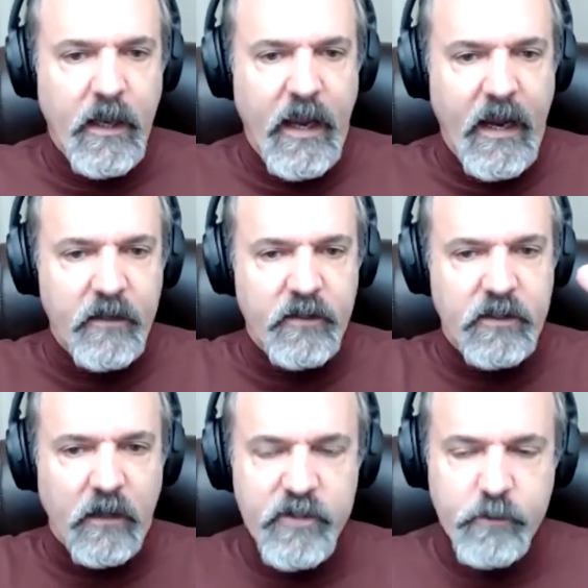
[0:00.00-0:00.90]
And the
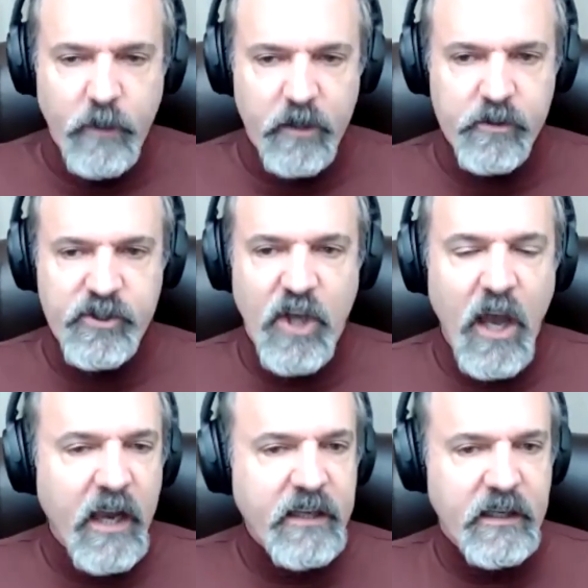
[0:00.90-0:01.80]
television monitor is
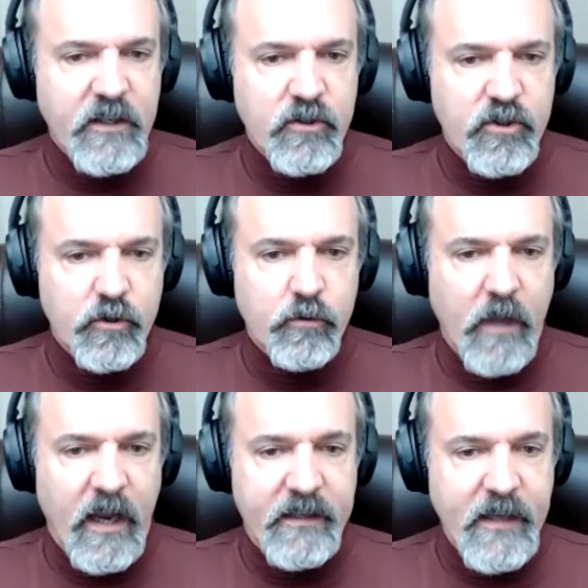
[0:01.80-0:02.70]
tied into
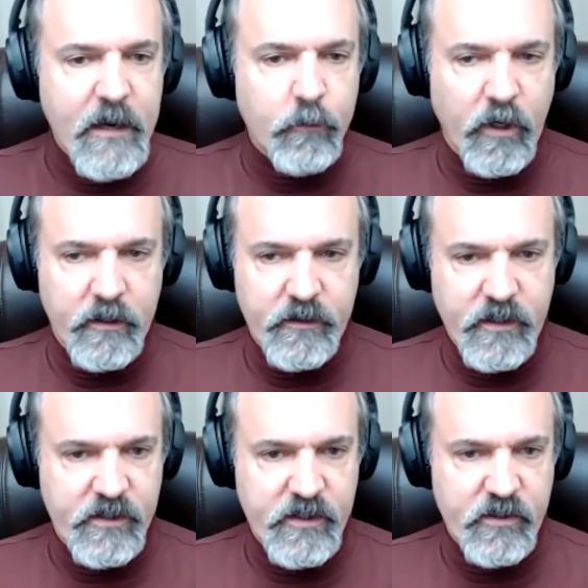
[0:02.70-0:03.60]
a camera
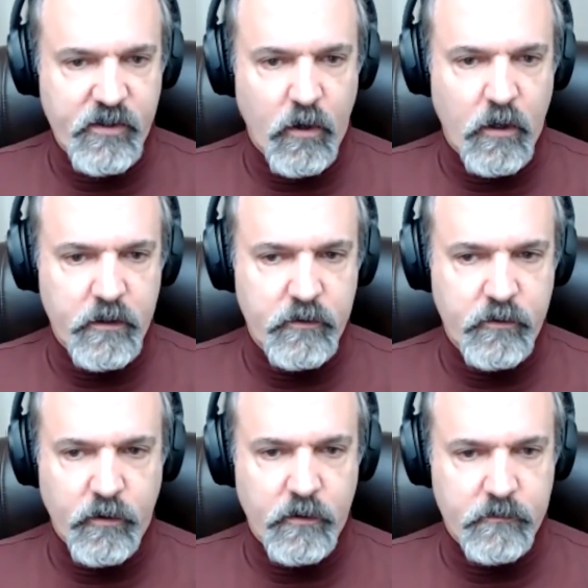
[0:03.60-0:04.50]
that sits on
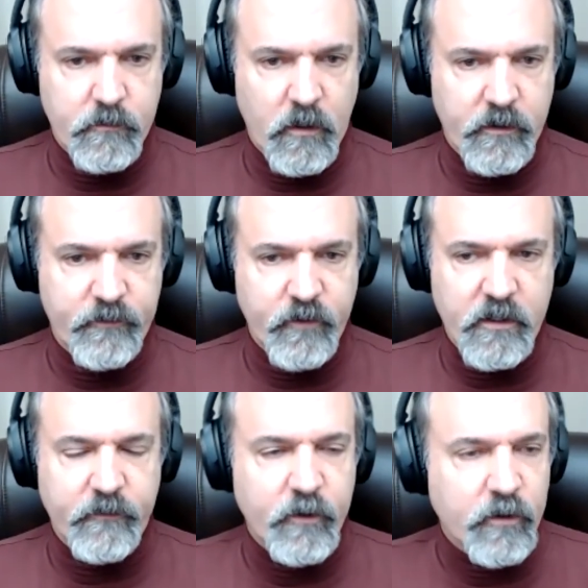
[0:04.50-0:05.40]
the
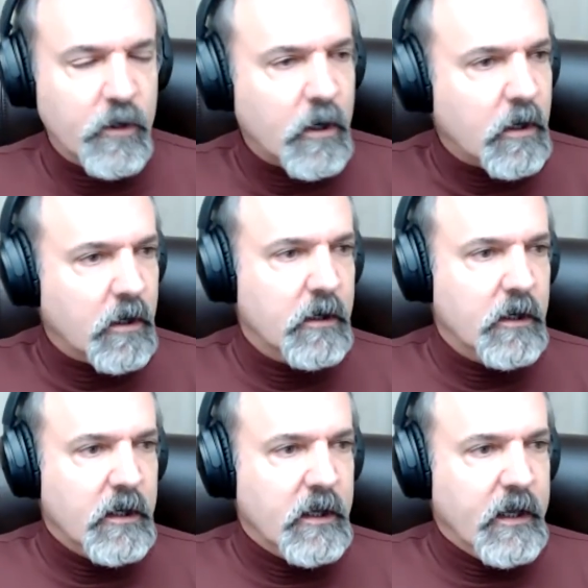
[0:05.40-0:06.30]
front of your car.
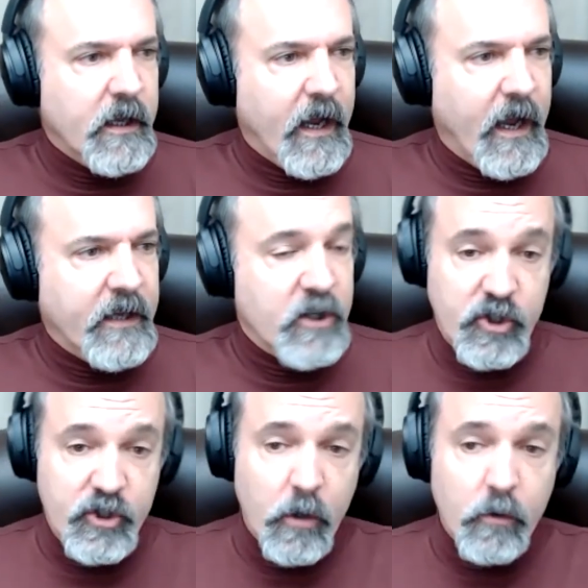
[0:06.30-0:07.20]
And it
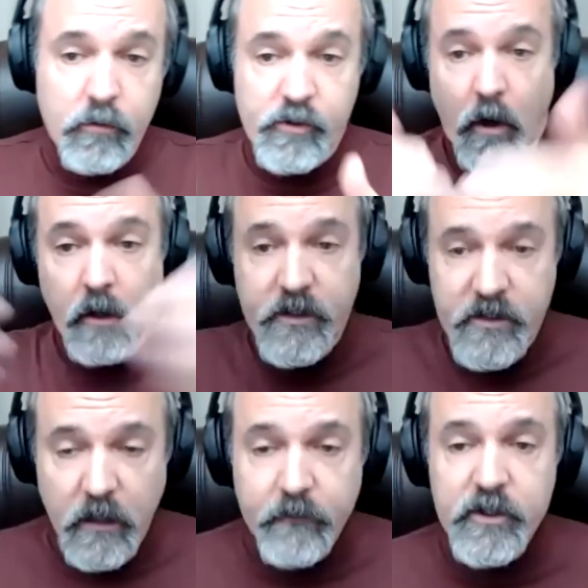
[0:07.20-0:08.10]
shows on this
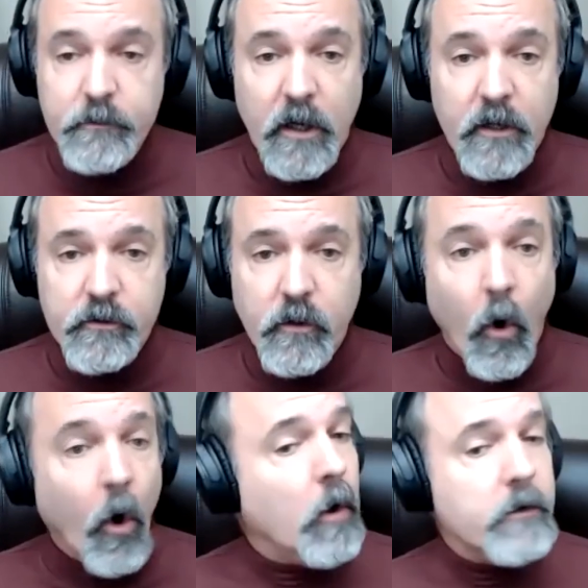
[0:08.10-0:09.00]
television monitor
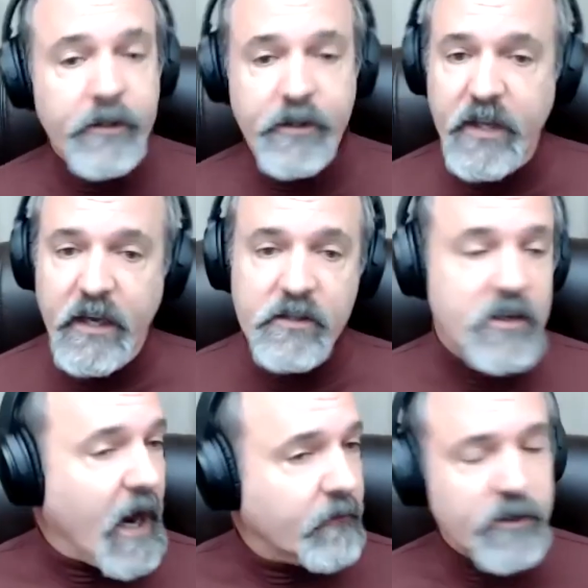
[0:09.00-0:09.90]
all the things,
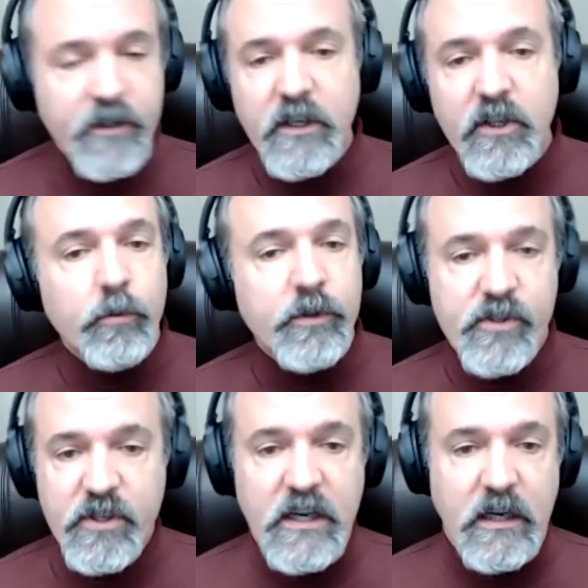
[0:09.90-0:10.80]
everything you would
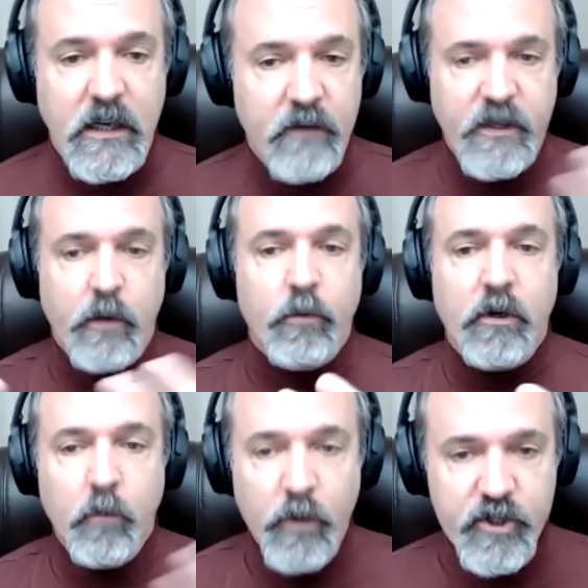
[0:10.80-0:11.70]
see if there
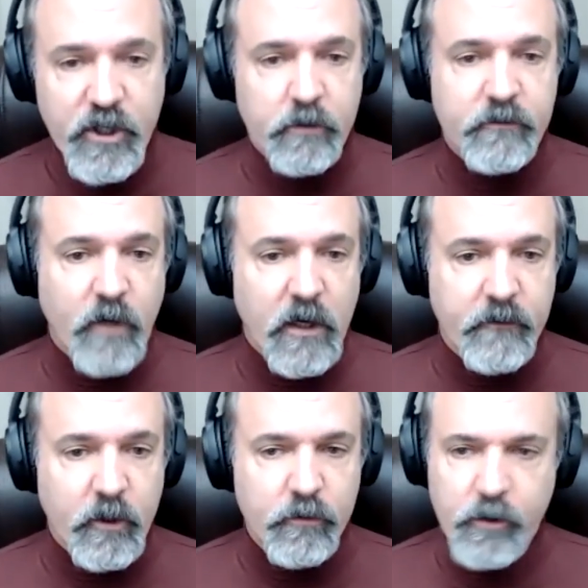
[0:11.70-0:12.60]
were a windshield in front of you.